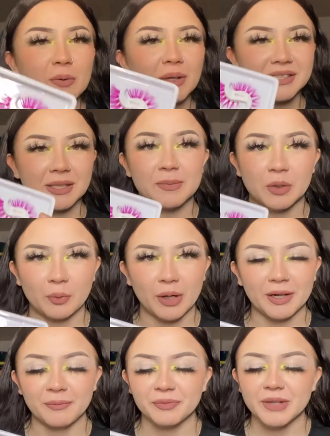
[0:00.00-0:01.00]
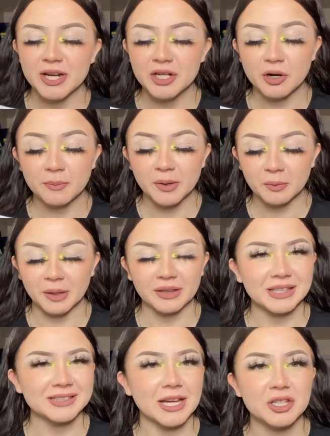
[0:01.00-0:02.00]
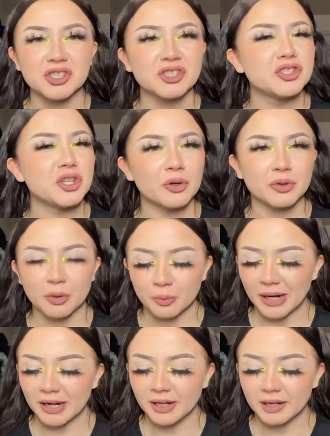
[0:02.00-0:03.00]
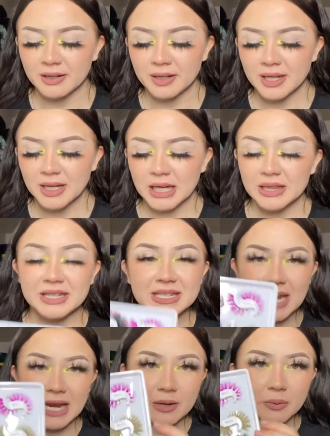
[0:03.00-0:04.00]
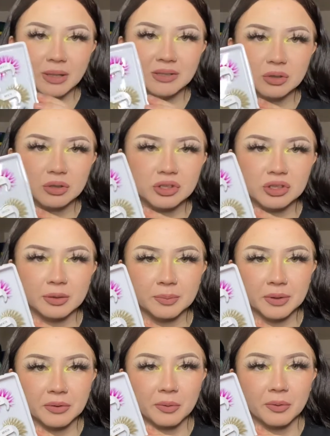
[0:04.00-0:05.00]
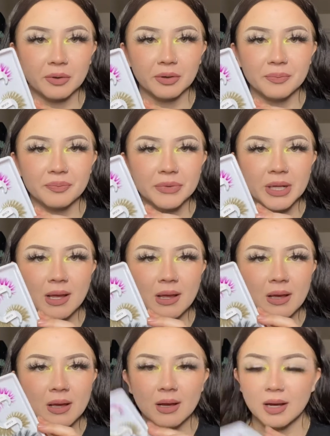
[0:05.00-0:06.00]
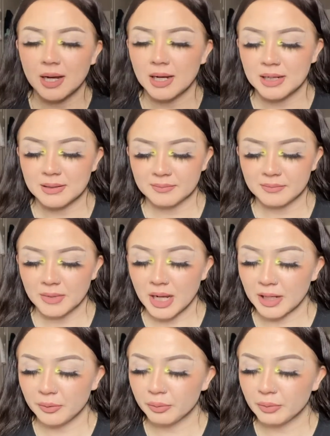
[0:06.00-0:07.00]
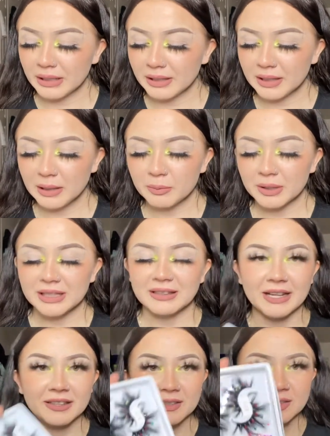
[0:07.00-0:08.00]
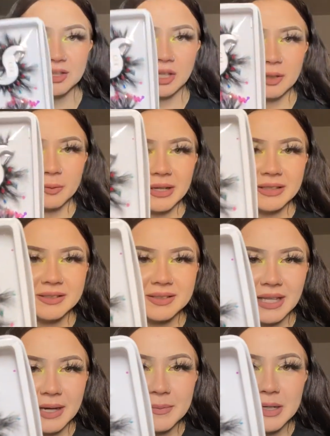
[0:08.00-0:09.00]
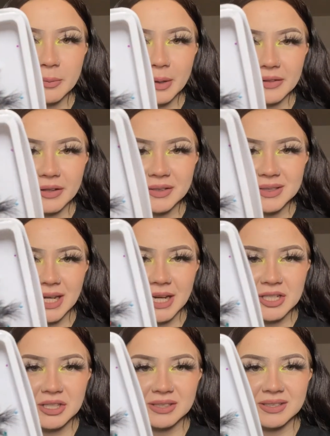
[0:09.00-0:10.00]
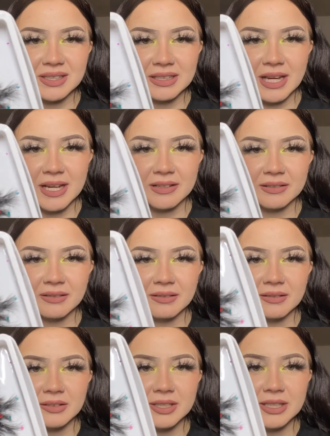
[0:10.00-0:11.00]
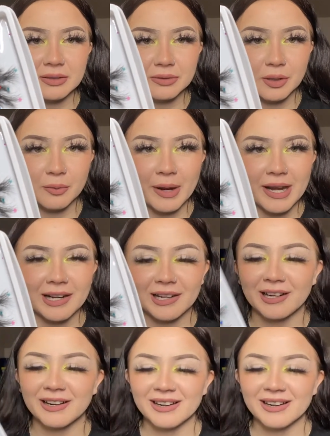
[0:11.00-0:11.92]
ones I'm gonna wear. I know I'm gonna wear these. I just don't know where. The tan ones are super cool. Um, I really, really like the star ones. I'm gonna wear those. I just, again, don't know where.